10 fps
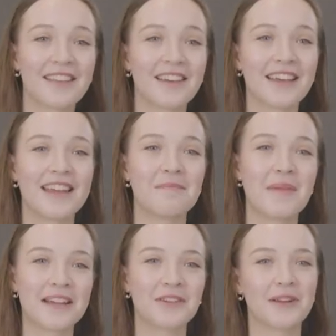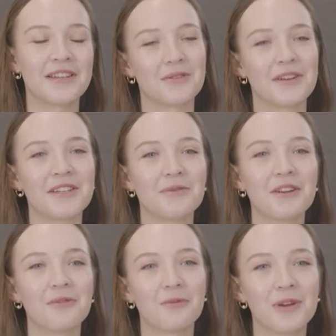that in May
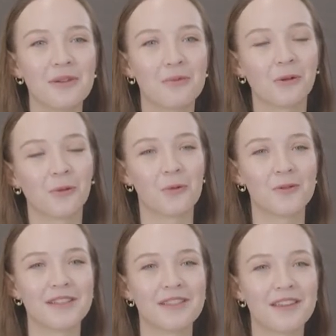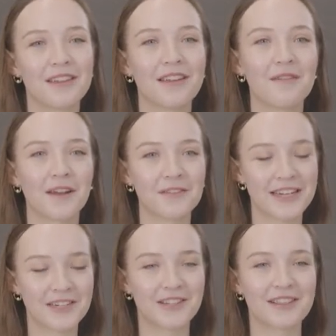2021 we were awarded the
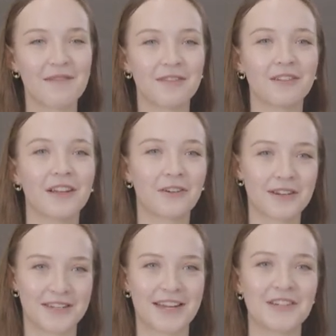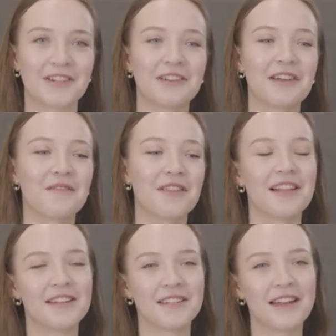foundation level accreditation of the
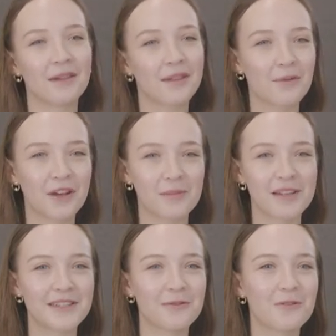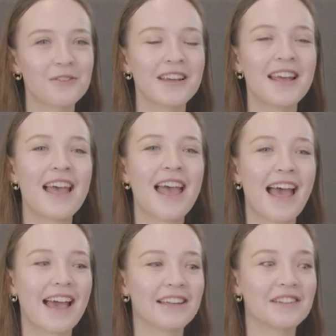London Healthy Workplace Award,
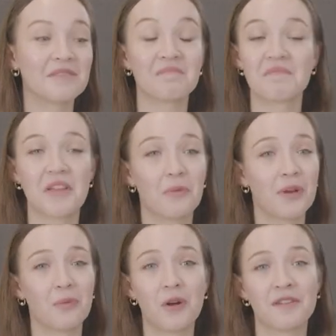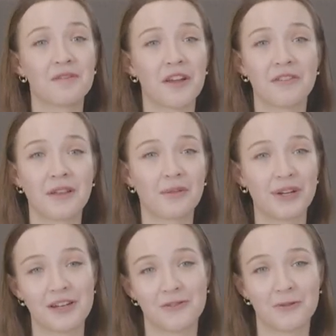and we're one of only
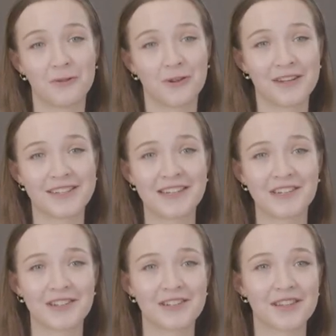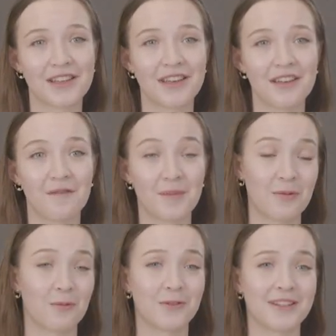300 organisations that have been
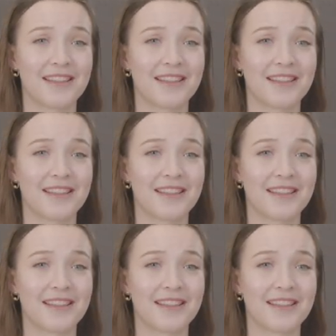awarded